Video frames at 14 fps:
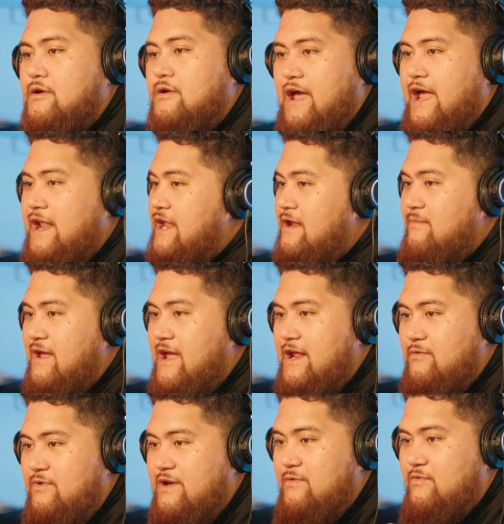And then
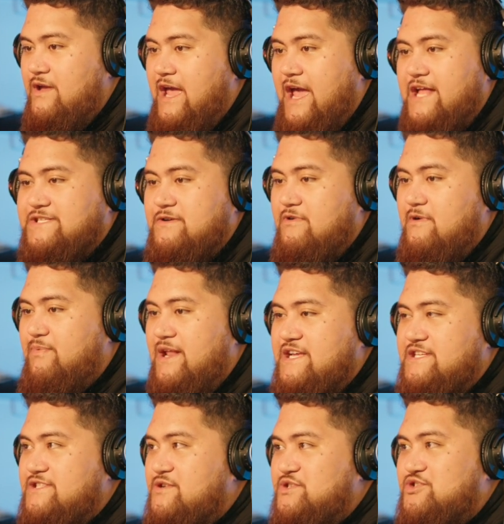man, we had to
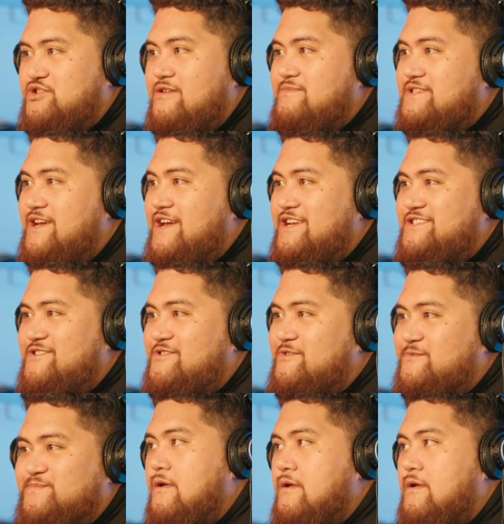replace those drums, so